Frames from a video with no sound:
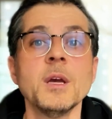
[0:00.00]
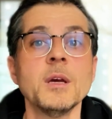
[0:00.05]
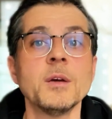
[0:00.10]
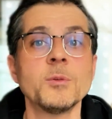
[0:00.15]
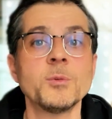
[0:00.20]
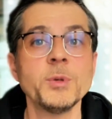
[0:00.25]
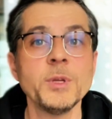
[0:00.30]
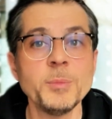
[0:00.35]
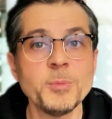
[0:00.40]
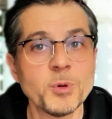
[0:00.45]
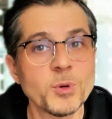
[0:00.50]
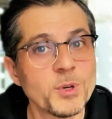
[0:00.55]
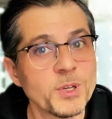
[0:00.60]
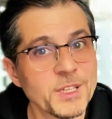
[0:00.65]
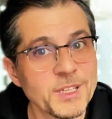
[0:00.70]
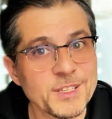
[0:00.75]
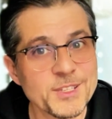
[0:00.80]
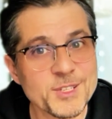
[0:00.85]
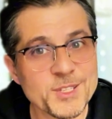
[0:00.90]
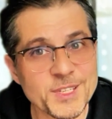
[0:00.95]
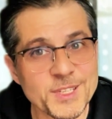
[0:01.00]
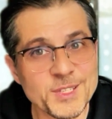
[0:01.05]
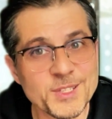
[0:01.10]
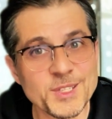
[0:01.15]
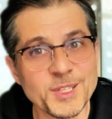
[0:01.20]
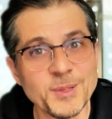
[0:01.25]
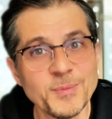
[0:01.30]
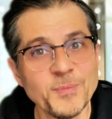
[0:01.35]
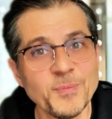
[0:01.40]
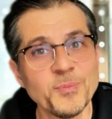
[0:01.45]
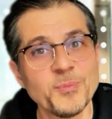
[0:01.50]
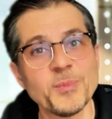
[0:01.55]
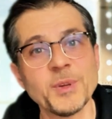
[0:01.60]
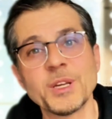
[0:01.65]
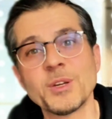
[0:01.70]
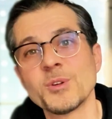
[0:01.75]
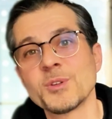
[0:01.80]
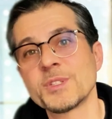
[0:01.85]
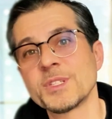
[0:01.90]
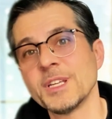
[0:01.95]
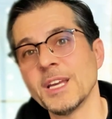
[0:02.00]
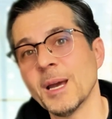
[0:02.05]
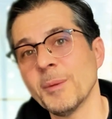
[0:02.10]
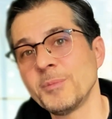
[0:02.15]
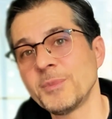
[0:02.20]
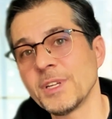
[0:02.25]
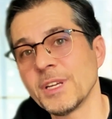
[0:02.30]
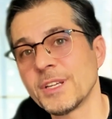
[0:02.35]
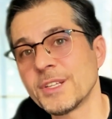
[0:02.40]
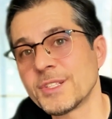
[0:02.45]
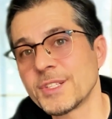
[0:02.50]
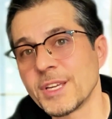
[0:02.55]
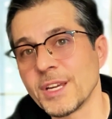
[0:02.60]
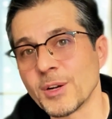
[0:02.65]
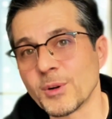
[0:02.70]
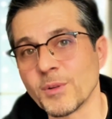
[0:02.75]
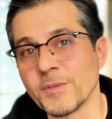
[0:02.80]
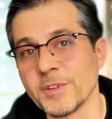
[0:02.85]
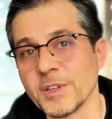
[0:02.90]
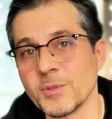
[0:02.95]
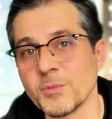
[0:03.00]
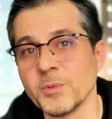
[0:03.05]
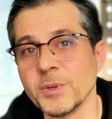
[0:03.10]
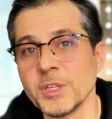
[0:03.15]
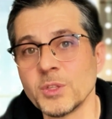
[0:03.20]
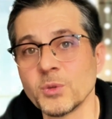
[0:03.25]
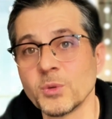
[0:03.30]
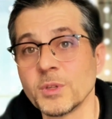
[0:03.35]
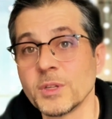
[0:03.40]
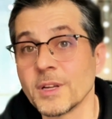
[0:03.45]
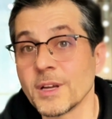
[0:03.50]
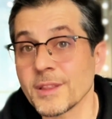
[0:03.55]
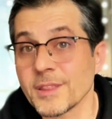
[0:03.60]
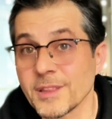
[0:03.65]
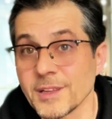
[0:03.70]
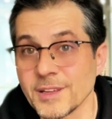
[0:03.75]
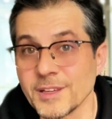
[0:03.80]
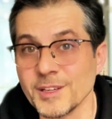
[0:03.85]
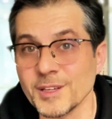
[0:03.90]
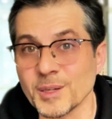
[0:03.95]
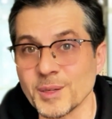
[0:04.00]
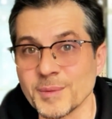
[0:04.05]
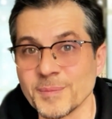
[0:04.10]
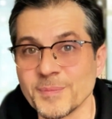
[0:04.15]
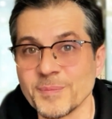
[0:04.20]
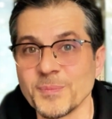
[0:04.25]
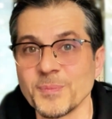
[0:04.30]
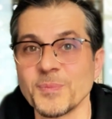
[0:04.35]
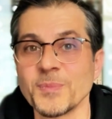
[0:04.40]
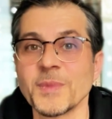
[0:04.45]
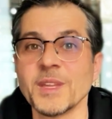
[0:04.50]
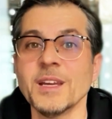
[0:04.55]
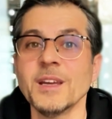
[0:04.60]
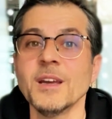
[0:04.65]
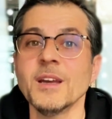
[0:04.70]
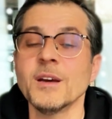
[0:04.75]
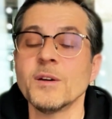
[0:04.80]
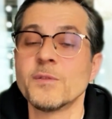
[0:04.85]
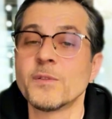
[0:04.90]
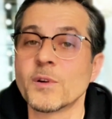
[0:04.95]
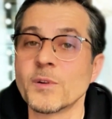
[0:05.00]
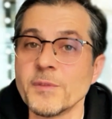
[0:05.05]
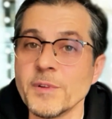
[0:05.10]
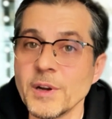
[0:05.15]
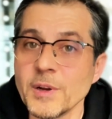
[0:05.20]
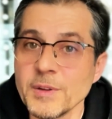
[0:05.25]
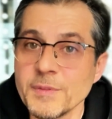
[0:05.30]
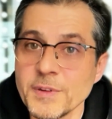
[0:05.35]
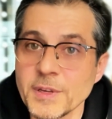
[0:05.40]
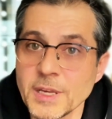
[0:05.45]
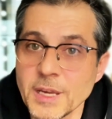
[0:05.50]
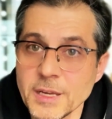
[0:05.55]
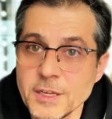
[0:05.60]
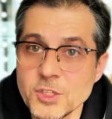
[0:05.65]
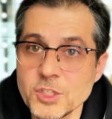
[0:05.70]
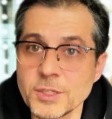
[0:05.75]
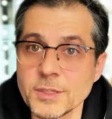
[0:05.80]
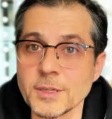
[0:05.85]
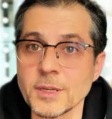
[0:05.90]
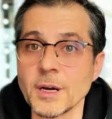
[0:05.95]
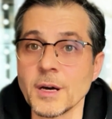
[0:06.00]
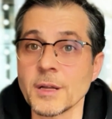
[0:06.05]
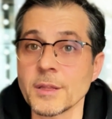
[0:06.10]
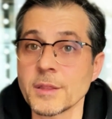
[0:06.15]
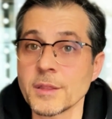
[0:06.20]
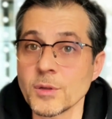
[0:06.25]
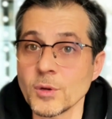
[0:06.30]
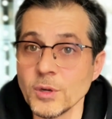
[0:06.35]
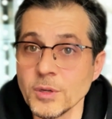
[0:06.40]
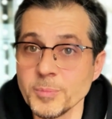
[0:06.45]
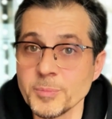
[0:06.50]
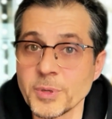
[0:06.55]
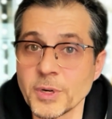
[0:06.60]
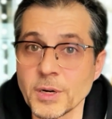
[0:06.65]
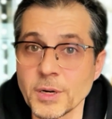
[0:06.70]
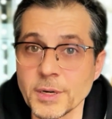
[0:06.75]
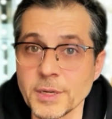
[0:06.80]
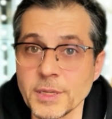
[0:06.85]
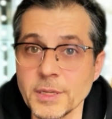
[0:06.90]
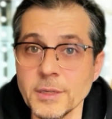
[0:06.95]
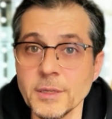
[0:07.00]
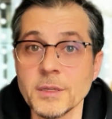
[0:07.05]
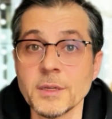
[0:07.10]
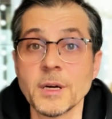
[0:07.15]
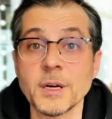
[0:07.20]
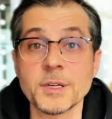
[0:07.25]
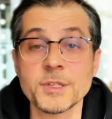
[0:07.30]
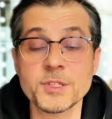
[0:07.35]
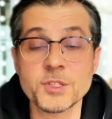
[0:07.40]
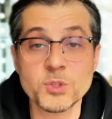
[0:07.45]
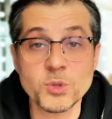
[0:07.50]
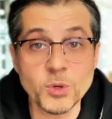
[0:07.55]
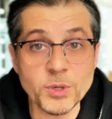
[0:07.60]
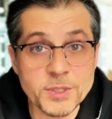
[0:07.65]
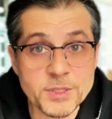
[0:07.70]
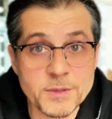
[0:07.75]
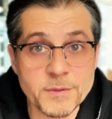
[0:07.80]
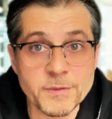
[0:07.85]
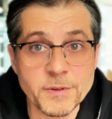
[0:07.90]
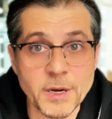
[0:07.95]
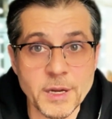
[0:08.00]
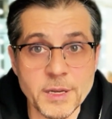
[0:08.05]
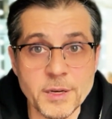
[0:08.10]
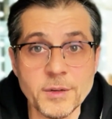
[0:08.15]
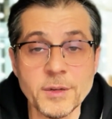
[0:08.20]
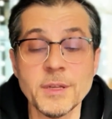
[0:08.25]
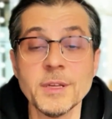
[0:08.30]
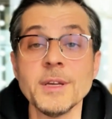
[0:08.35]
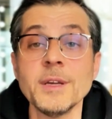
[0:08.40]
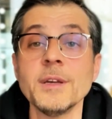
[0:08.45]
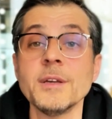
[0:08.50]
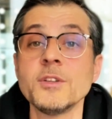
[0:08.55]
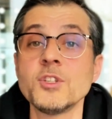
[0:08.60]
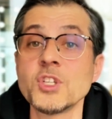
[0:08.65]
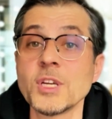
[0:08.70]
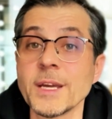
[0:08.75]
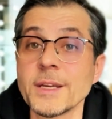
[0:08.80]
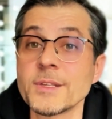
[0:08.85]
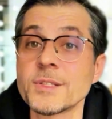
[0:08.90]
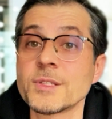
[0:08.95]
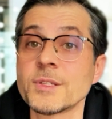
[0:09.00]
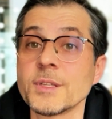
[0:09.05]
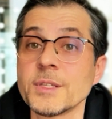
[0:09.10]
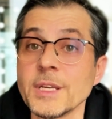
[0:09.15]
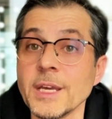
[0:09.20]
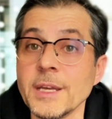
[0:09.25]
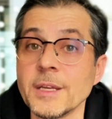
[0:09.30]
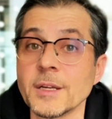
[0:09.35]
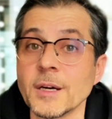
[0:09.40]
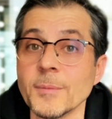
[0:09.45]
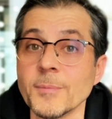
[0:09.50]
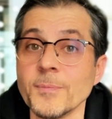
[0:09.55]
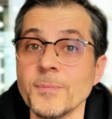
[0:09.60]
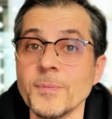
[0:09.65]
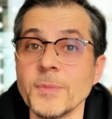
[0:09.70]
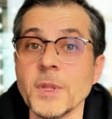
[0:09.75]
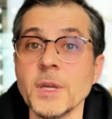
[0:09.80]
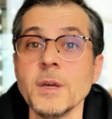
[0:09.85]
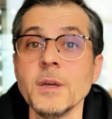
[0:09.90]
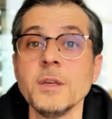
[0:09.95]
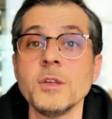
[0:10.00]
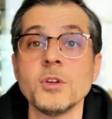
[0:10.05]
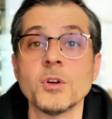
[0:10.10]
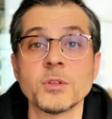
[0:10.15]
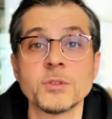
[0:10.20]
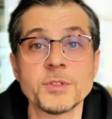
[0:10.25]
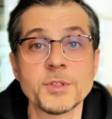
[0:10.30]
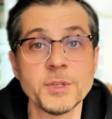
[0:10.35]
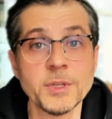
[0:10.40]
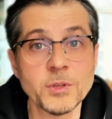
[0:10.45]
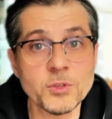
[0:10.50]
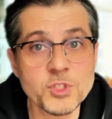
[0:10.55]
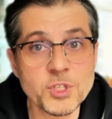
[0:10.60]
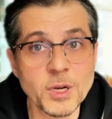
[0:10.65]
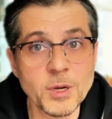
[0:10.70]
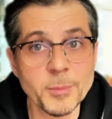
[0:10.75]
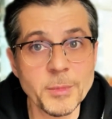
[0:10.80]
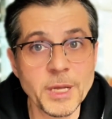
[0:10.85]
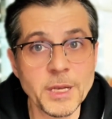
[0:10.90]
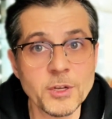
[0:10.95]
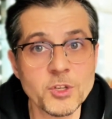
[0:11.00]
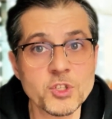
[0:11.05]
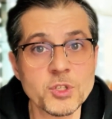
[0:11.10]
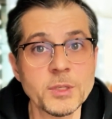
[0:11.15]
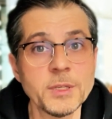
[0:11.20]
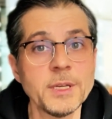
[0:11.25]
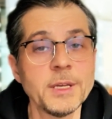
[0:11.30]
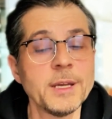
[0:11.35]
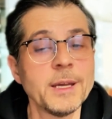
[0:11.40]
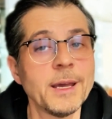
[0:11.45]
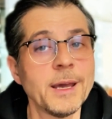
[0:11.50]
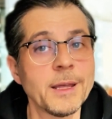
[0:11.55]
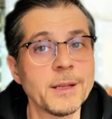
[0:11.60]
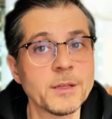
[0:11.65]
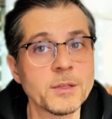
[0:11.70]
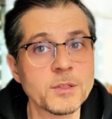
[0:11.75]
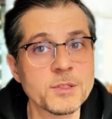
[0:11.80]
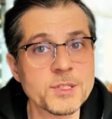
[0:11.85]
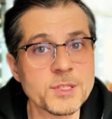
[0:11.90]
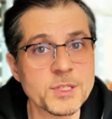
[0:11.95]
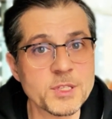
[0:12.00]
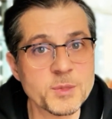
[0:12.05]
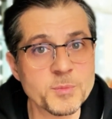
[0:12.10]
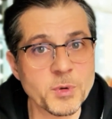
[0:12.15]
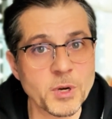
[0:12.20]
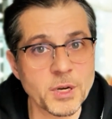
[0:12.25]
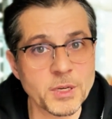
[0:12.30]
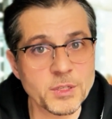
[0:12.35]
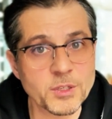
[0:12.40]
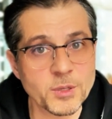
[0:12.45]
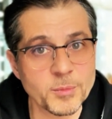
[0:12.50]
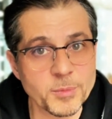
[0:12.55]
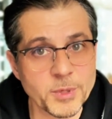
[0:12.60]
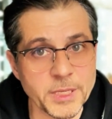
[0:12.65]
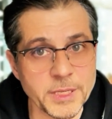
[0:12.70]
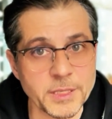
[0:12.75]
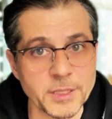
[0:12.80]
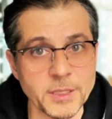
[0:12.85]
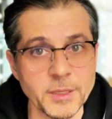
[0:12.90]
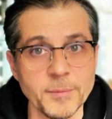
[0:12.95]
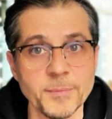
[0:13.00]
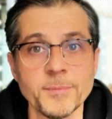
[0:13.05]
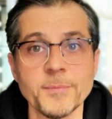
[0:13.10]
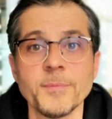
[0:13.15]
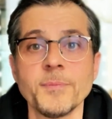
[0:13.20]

Reporting is easy because the app takes care of it. We do nothing here. For verification, a third party, a certifier, checks the data. Your TrioChar manager handles this part completely.